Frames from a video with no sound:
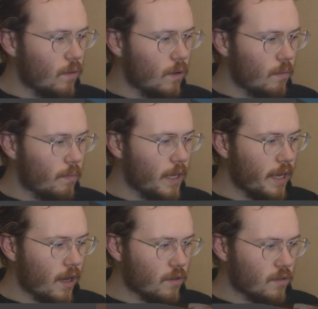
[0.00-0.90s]
big
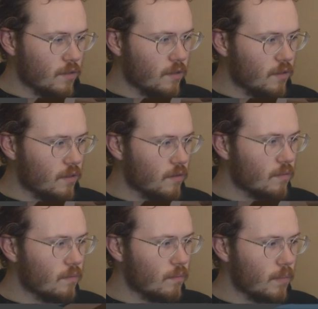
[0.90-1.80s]
house,
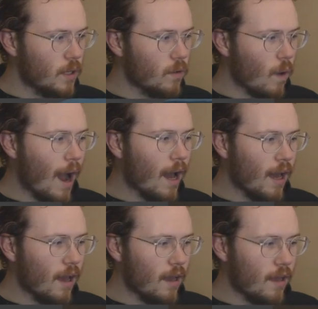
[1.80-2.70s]
big and
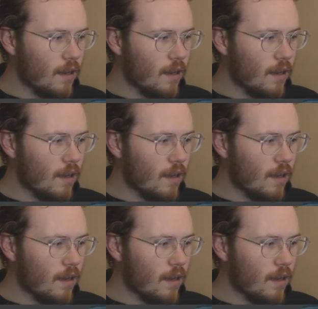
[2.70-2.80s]
wide.